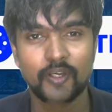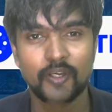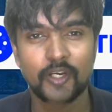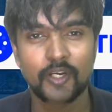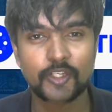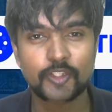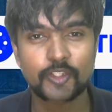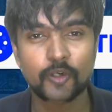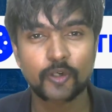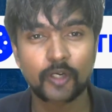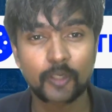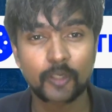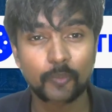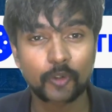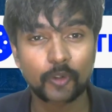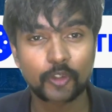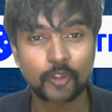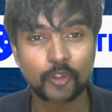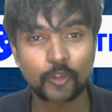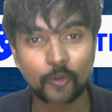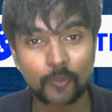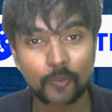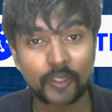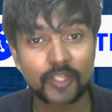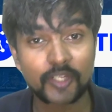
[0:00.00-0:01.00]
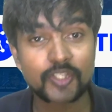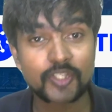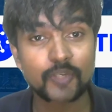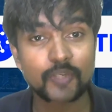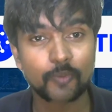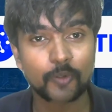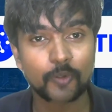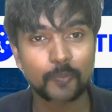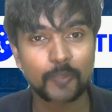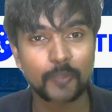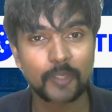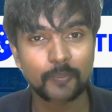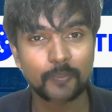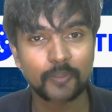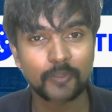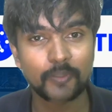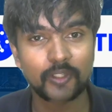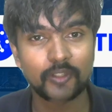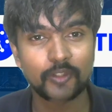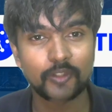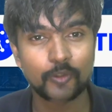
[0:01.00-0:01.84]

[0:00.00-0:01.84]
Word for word: It's not about you, but it's about people.